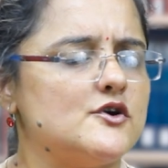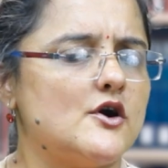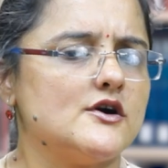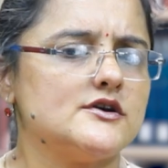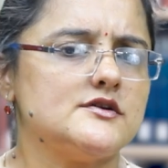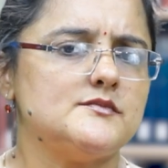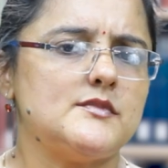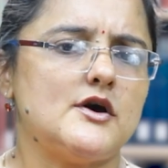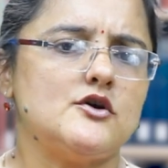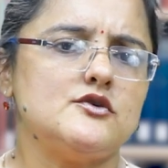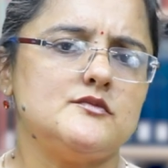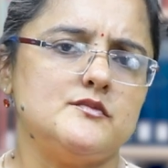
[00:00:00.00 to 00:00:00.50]
have
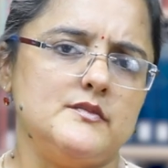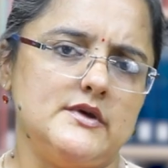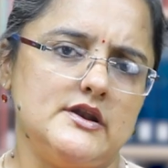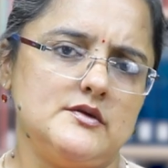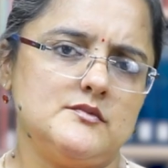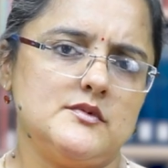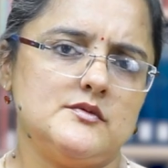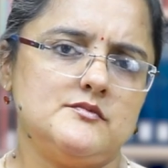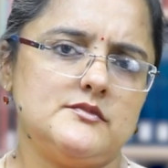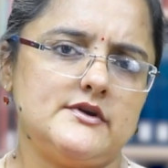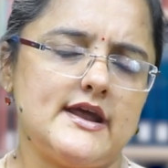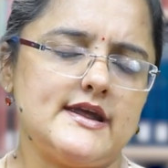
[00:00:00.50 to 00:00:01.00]
talked about
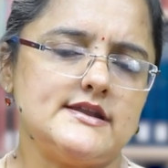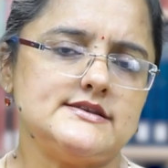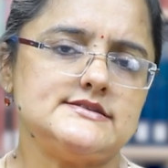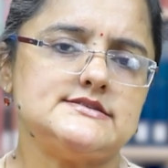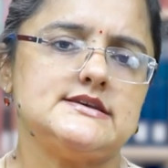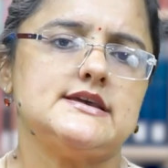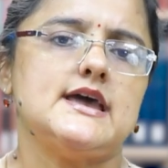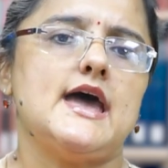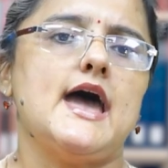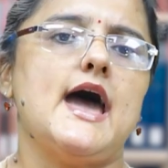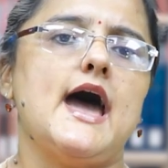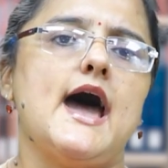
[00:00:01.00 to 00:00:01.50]
minimum
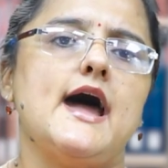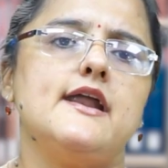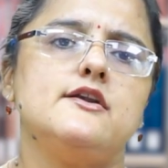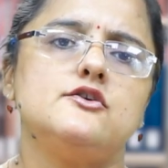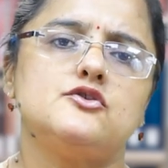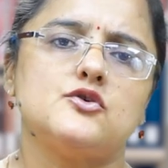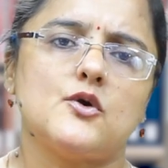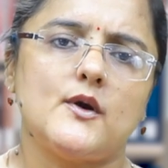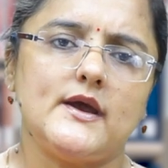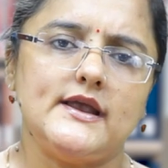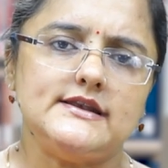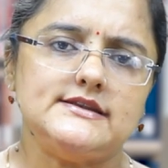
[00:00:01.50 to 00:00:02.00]
rent
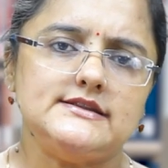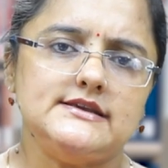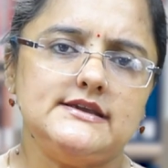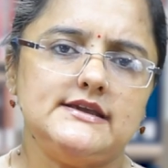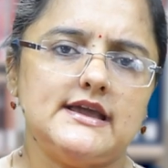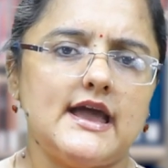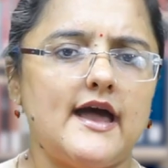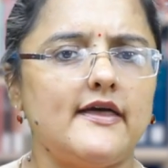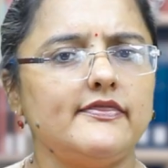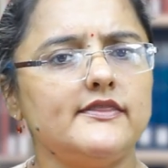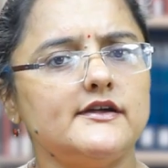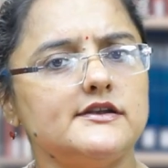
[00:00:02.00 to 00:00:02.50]
and
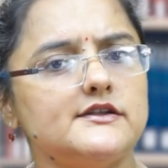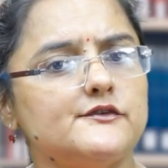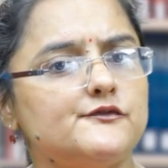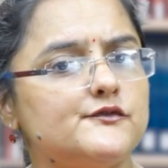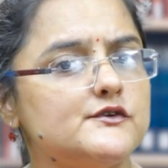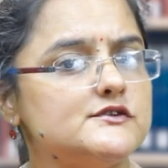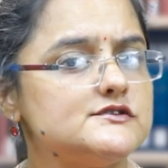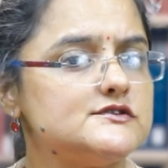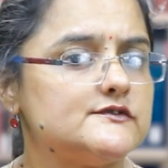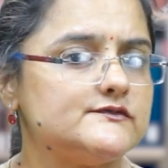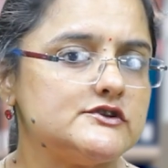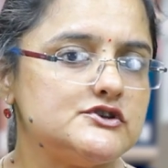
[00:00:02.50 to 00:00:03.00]
royalty and the
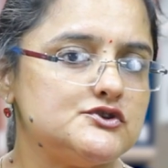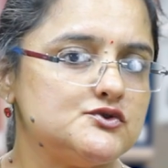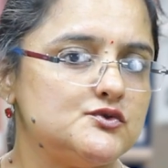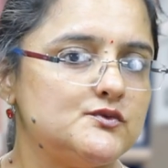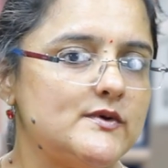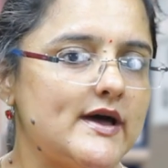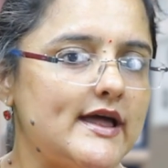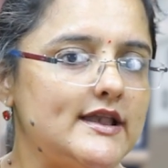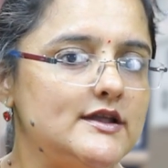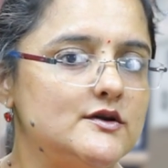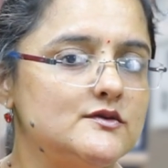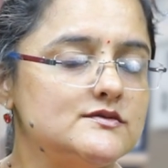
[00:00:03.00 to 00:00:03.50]
difference of the
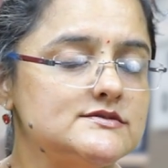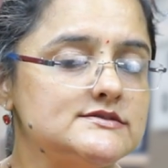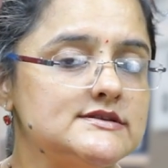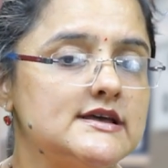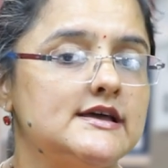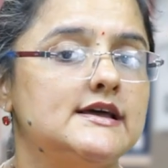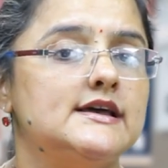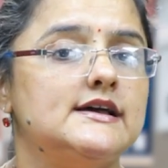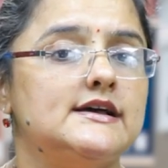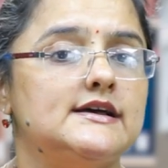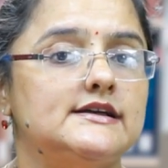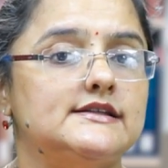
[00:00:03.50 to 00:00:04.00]
two values?
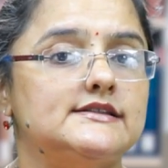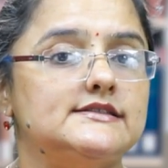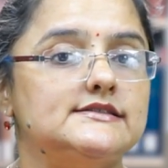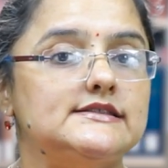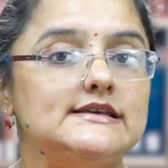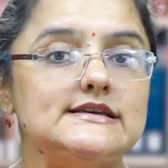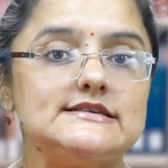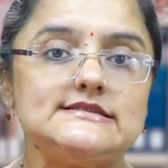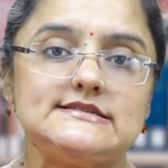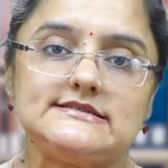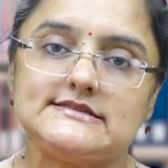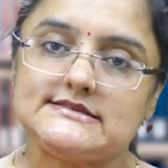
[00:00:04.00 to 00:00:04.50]

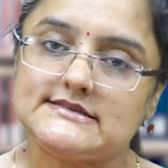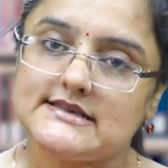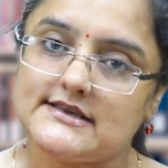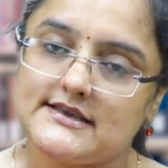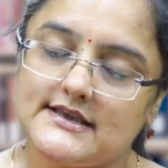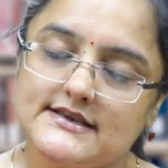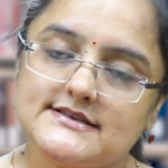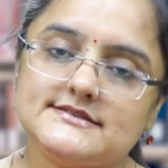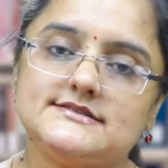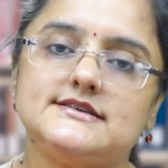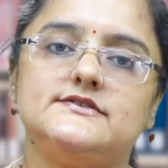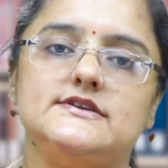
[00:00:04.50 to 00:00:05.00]
This
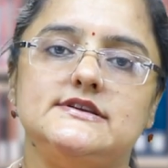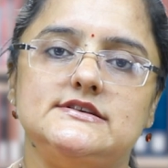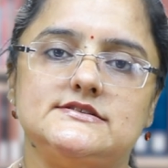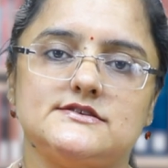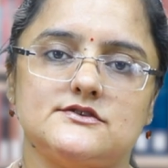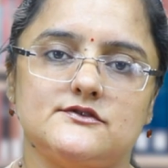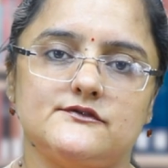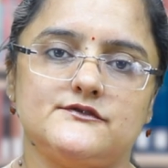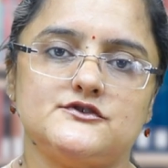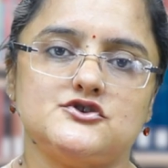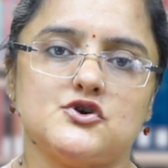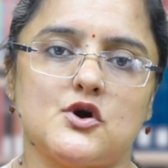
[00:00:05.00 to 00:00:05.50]
is the
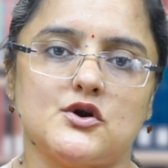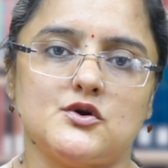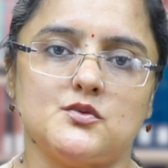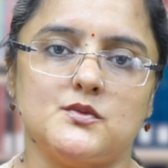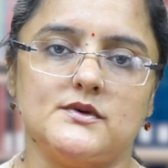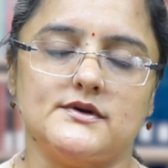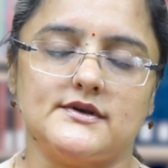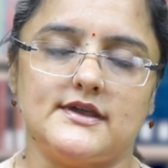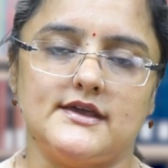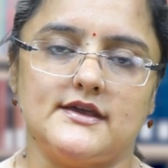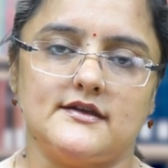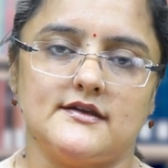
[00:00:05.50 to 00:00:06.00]
reason of
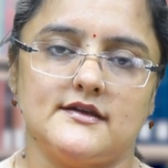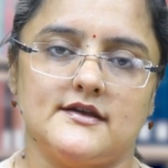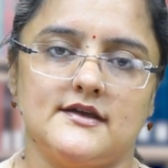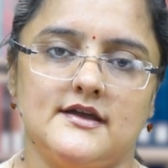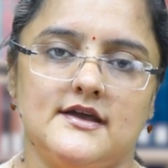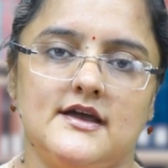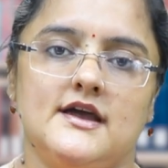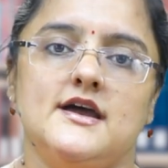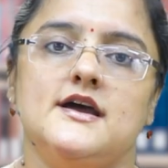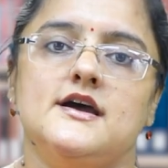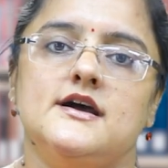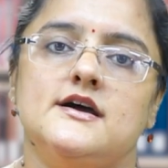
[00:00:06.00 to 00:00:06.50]
short working.
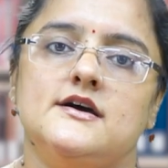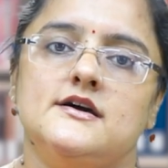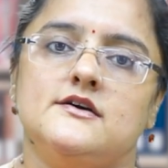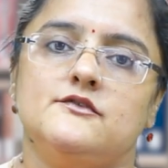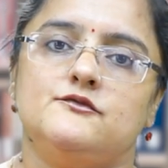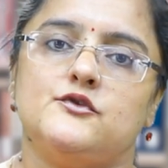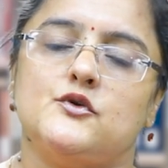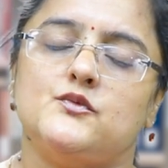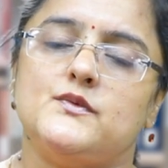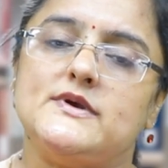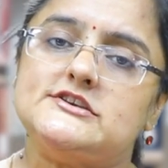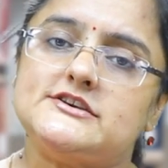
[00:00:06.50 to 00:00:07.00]

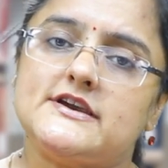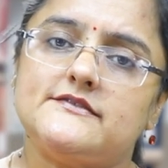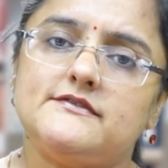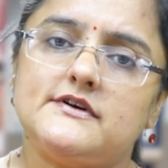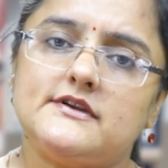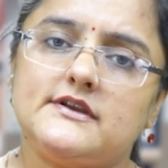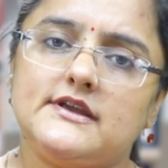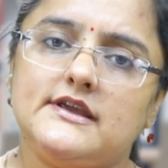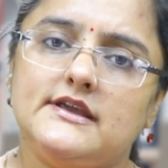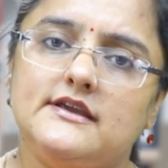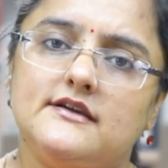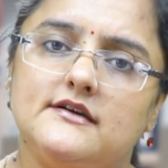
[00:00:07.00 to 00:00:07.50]
For
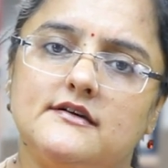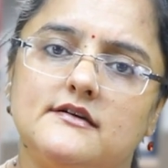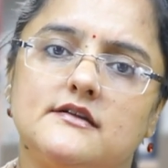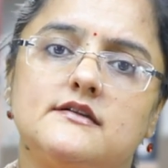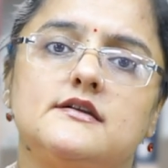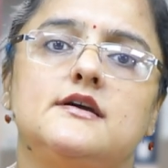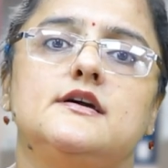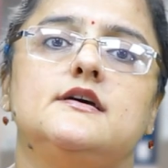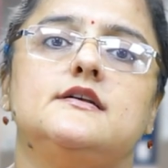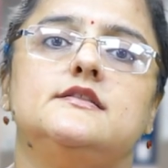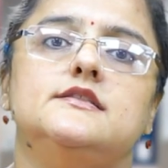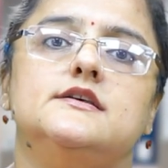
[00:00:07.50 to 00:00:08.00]
whichever
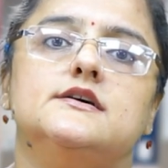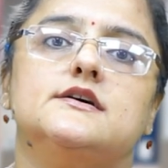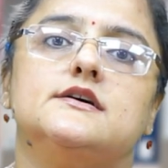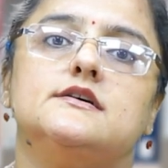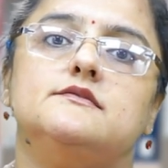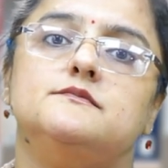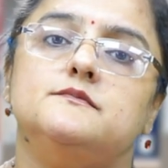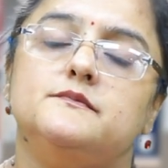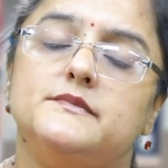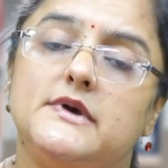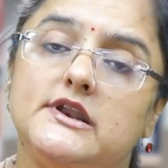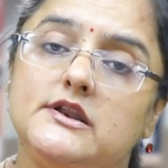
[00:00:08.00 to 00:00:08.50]
year
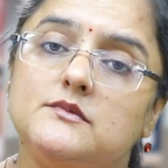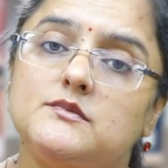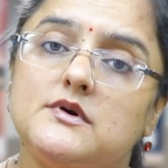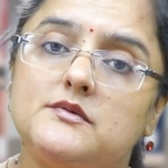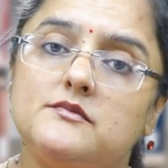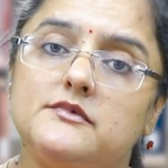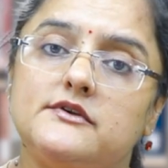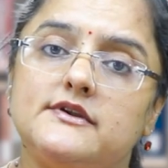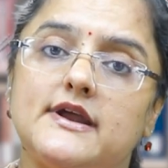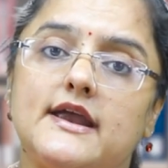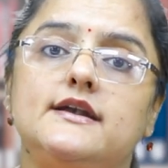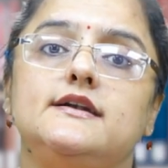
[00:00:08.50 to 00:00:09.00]
the
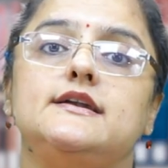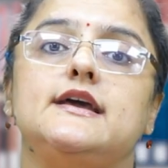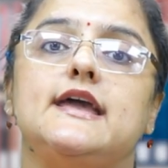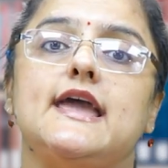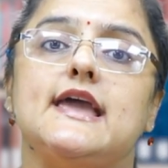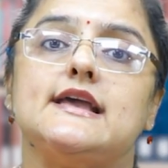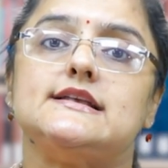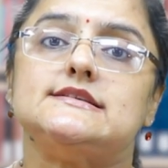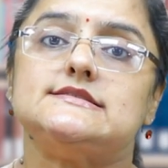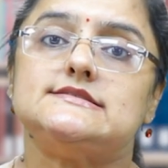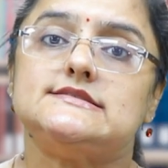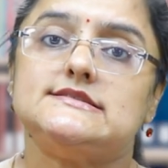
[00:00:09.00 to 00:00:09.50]
minimum rent
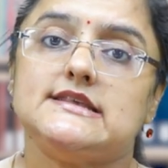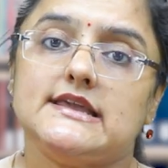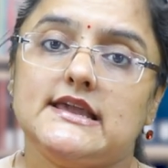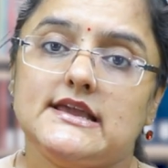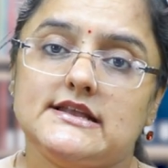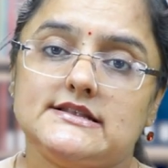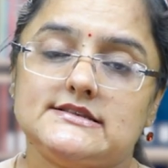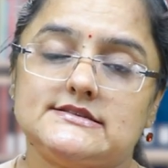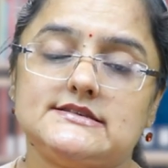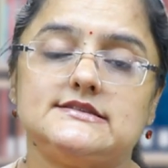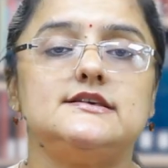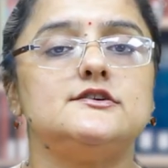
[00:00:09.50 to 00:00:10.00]

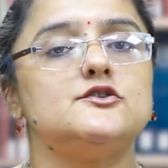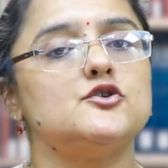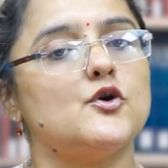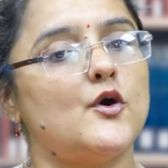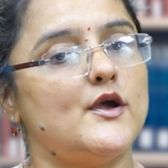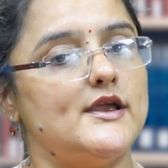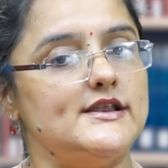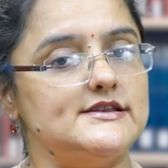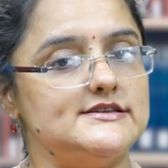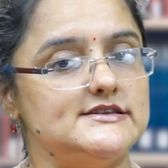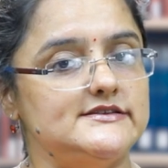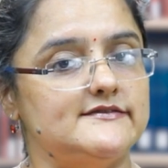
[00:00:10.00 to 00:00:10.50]
exceeds the
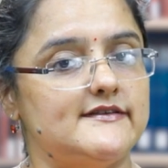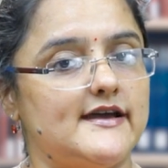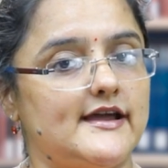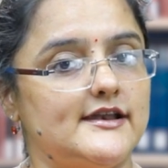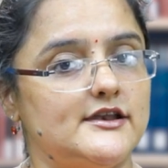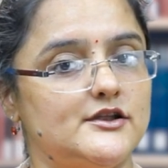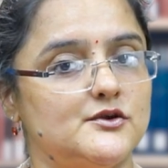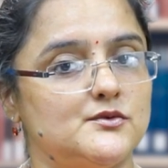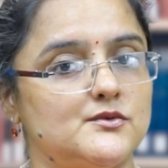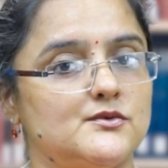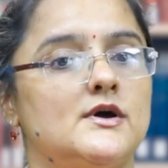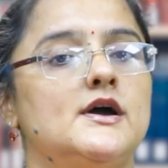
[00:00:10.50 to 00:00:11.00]
royalty
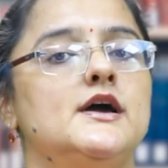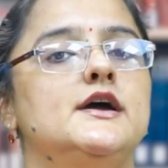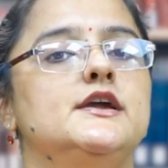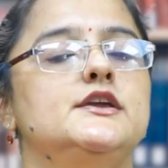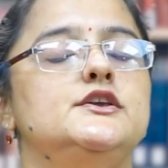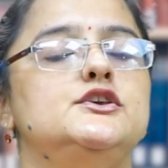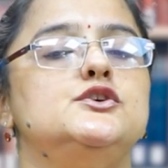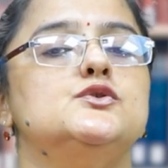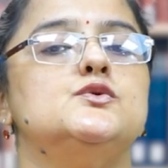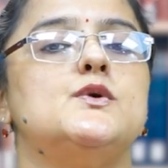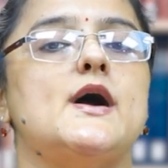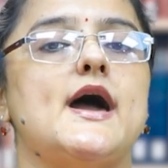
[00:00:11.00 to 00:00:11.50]
value,
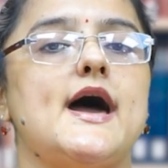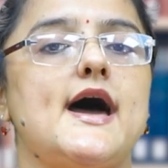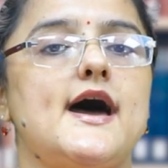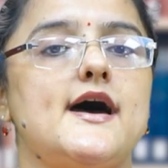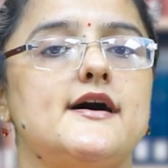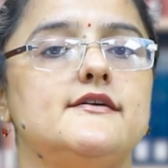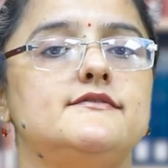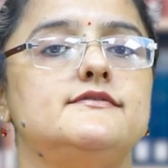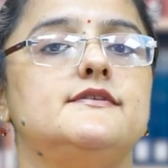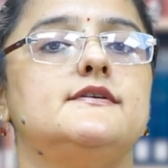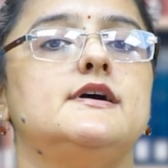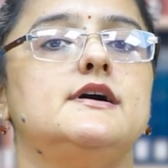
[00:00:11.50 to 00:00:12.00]
you
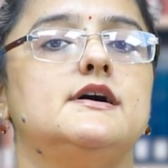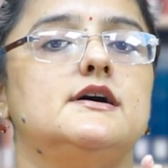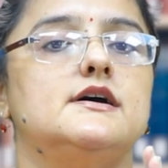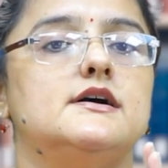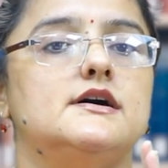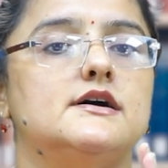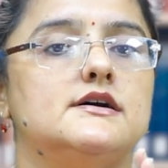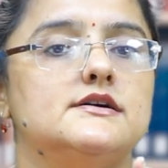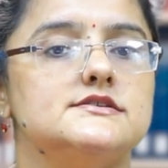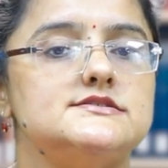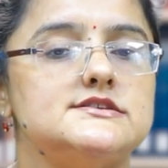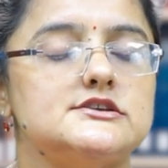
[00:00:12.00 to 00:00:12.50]
have
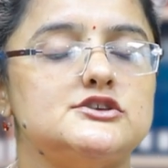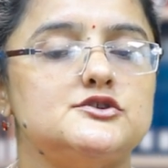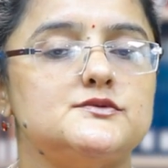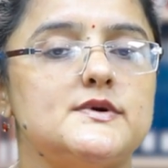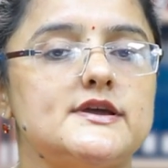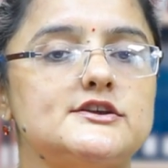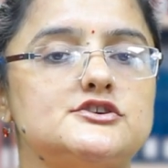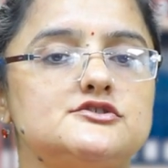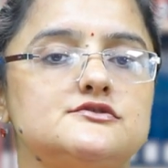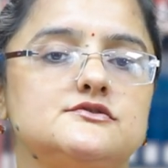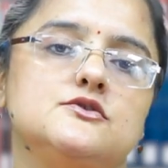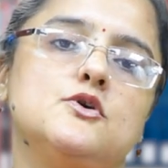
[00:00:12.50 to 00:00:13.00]
a
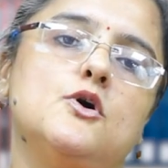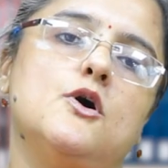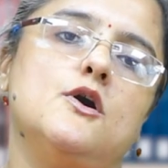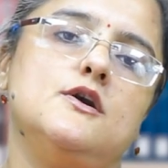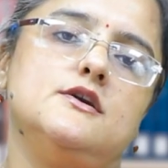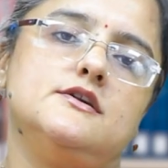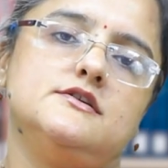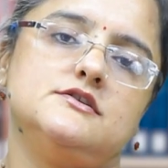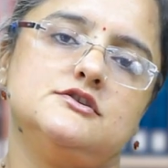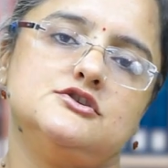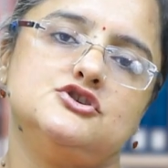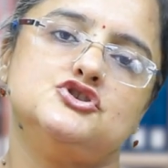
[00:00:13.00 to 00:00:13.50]
situation
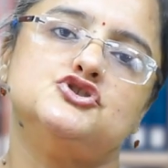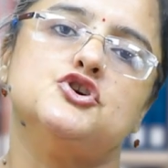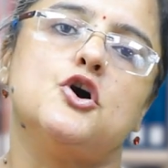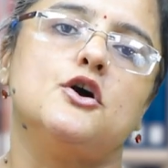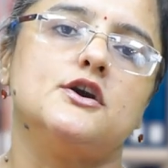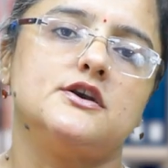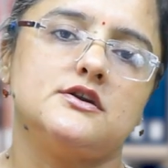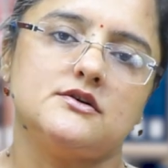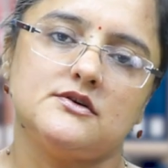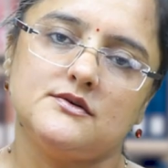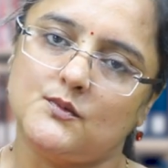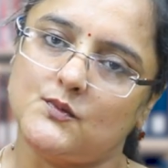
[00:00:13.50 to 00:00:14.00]
called
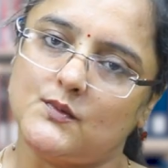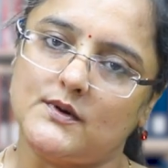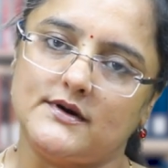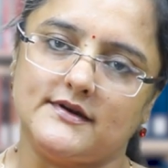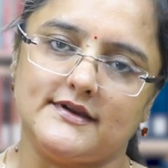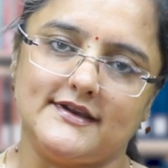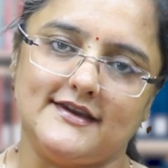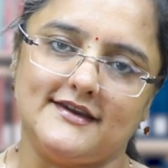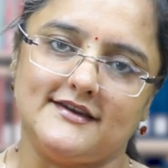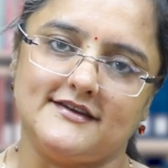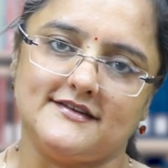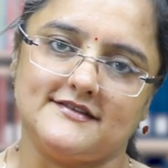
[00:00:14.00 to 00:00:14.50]
short
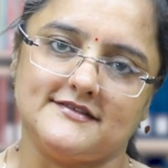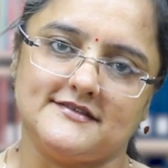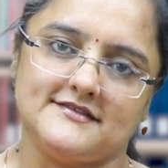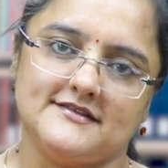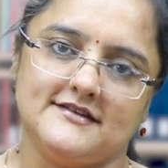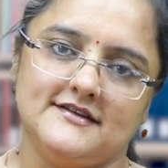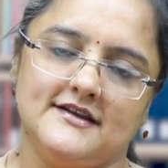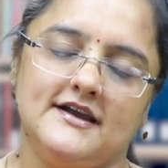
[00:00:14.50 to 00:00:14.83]
working.